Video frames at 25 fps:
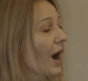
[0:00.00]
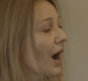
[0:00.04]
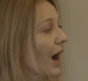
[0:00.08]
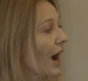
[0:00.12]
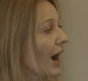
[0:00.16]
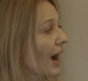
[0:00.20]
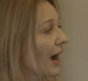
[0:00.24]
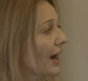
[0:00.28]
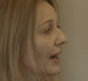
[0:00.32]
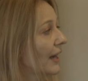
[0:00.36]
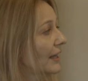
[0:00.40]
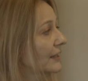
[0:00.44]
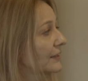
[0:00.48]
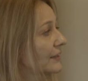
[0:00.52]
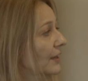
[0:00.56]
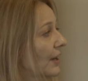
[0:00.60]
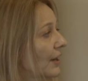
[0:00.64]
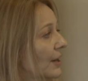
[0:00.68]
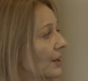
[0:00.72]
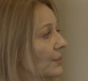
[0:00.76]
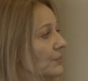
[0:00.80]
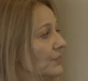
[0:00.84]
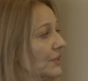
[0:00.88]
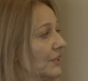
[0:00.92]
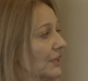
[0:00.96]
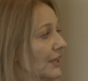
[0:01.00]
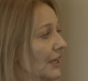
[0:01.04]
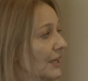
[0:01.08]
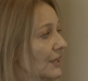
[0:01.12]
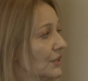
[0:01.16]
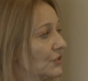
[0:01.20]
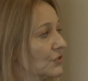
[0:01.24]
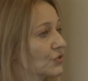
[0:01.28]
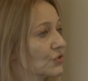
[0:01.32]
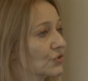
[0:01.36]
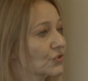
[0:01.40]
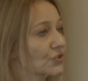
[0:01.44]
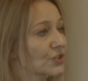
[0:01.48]
on the
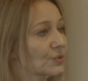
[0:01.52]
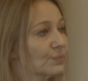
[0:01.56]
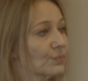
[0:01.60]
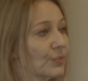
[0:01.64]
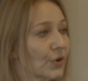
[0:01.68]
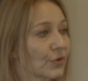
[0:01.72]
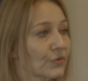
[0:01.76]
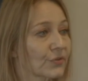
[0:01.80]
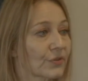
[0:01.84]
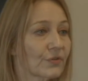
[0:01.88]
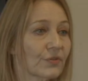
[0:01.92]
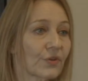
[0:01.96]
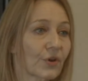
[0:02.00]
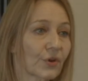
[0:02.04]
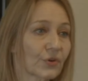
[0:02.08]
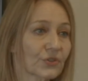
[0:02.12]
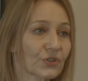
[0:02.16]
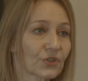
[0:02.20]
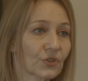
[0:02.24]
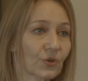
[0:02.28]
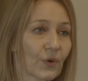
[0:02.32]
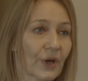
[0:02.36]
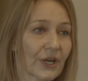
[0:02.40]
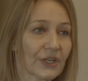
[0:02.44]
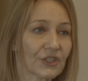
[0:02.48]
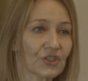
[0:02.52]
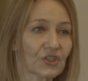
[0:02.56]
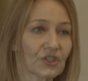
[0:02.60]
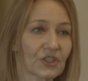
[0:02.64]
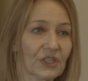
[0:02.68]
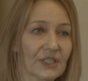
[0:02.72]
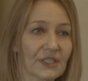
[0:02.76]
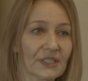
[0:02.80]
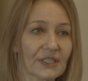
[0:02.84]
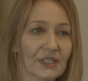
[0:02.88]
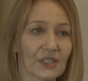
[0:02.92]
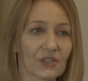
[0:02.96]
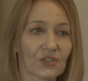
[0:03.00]
answers to both of those
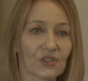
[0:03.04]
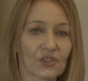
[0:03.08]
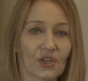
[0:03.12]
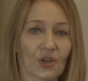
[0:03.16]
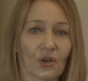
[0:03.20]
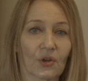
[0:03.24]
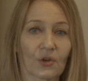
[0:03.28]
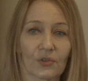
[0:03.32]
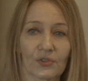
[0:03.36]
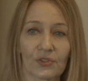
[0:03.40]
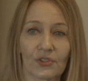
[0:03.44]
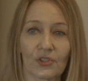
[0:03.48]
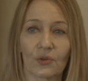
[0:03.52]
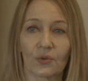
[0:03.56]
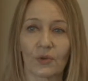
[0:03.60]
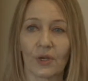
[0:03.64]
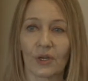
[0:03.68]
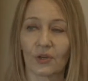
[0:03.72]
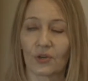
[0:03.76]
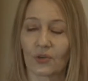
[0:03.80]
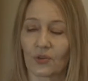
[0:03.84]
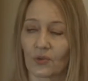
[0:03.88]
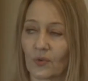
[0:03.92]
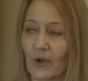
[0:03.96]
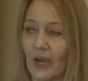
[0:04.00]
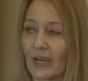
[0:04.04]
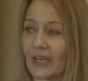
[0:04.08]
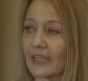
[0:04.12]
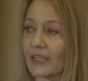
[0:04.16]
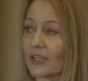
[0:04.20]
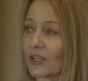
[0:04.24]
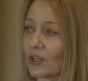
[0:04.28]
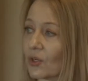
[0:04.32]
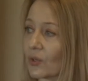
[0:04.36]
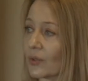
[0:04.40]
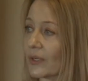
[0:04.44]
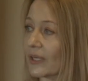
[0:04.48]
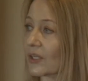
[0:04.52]
questions. And so a
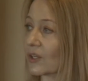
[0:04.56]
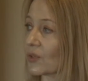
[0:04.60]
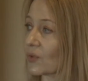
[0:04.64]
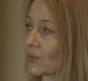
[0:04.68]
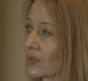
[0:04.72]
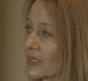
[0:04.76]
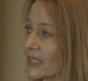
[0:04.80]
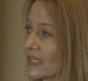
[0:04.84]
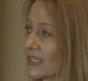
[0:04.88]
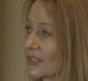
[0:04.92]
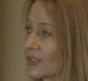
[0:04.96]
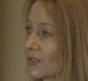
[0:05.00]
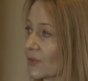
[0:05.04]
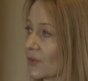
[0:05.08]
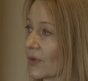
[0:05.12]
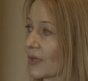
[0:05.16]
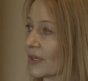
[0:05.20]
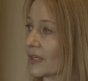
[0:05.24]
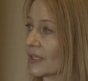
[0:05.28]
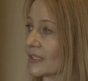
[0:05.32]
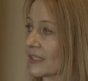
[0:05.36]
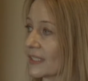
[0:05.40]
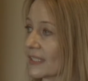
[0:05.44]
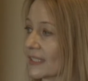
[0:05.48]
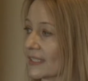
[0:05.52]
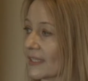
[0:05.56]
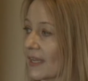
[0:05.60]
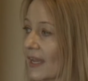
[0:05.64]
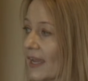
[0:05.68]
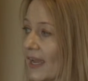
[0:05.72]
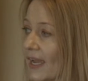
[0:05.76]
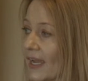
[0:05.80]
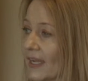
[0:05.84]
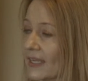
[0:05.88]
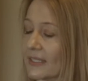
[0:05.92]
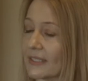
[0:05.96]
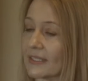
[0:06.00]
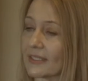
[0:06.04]
great quick resource
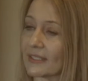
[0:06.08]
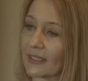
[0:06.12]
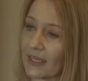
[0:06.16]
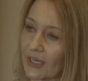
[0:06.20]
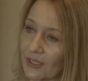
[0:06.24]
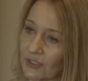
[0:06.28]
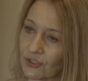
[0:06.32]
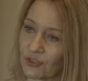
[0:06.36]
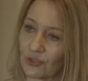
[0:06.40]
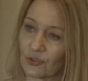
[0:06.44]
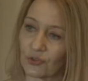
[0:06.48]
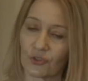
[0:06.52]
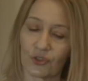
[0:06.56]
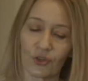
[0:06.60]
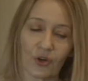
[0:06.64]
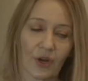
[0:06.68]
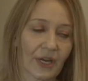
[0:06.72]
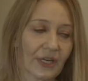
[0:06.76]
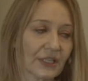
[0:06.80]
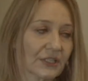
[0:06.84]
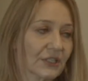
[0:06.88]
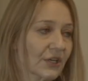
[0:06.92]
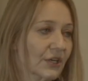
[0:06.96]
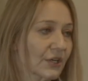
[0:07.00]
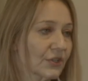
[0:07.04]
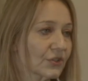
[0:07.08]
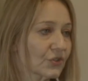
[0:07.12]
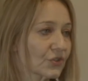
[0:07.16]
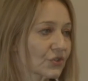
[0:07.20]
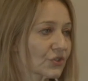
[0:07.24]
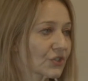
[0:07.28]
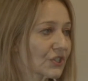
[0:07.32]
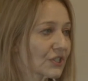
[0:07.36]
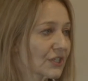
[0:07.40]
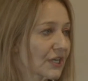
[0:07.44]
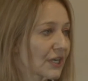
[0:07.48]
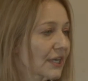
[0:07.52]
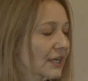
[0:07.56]
as you're trying to
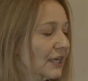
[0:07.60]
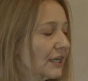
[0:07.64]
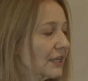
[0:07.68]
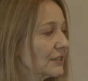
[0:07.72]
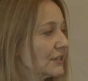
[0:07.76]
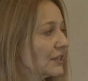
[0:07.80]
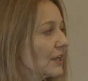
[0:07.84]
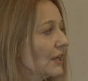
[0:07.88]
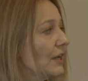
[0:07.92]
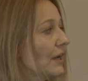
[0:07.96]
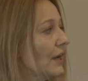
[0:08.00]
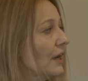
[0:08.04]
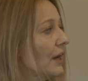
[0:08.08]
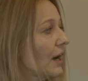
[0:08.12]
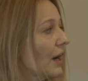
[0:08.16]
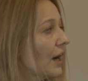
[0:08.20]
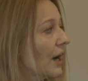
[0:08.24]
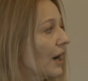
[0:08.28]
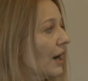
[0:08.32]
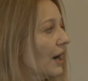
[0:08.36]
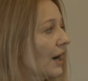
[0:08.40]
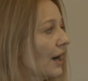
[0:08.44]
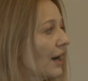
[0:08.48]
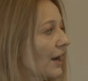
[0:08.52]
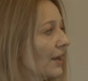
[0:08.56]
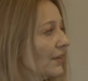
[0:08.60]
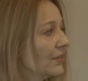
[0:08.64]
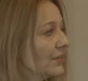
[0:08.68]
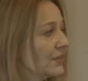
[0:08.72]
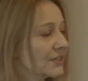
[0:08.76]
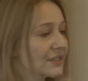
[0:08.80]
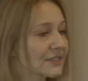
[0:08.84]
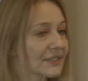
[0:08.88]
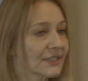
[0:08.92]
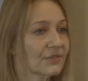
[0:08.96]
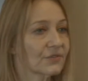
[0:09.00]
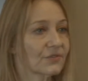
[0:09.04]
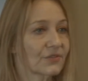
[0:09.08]
understand
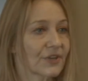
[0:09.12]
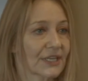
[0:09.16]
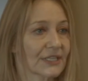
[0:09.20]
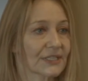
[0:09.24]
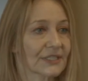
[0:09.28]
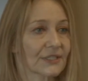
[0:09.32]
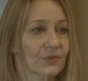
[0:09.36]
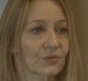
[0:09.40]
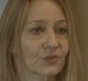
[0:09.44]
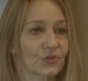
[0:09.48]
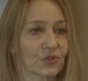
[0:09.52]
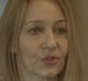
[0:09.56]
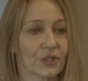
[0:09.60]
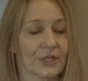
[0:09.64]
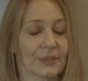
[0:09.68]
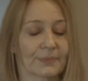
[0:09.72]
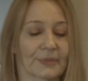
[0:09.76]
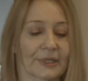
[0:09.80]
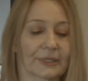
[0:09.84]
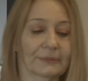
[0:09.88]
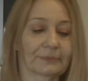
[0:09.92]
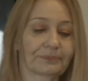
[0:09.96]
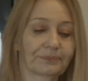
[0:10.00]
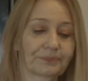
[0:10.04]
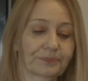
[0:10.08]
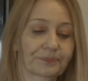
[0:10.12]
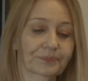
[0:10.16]
this invasive treatment.